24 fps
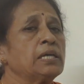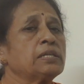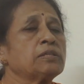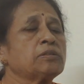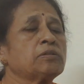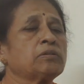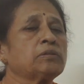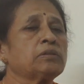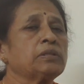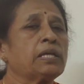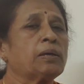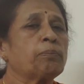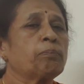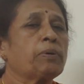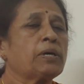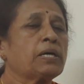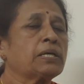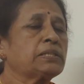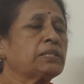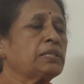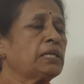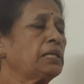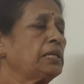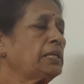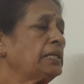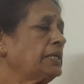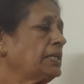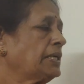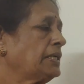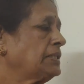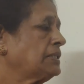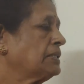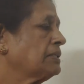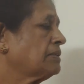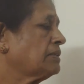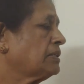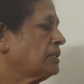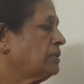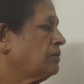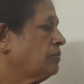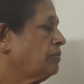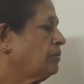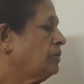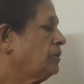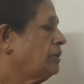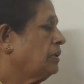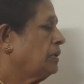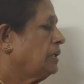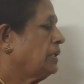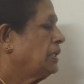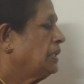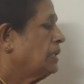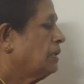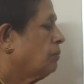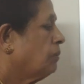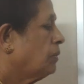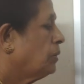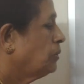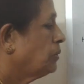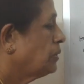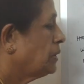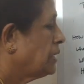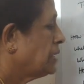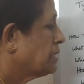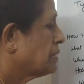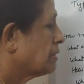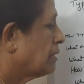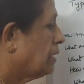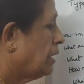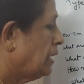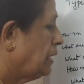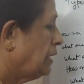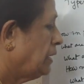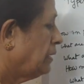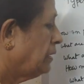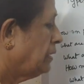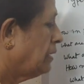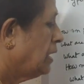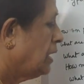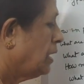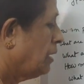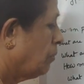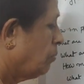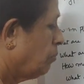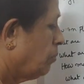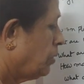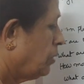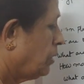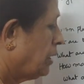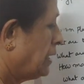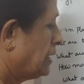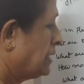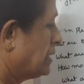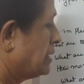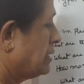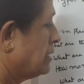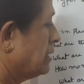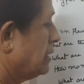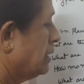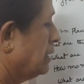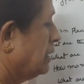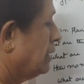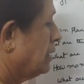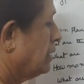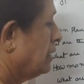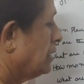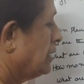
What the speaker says: So the partially digested food in the mouth is called bolus.